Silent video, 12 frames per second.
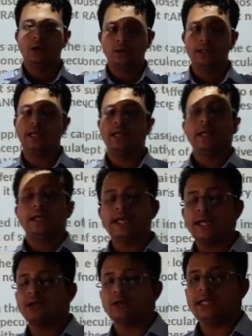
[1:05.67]
Okay,
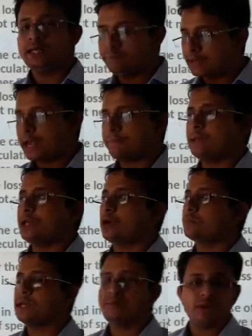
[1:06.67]
then only if the happening
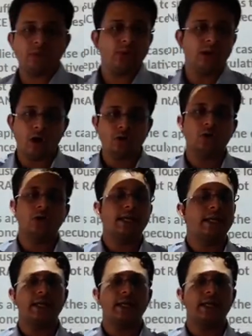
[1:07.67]
of the event will not occur,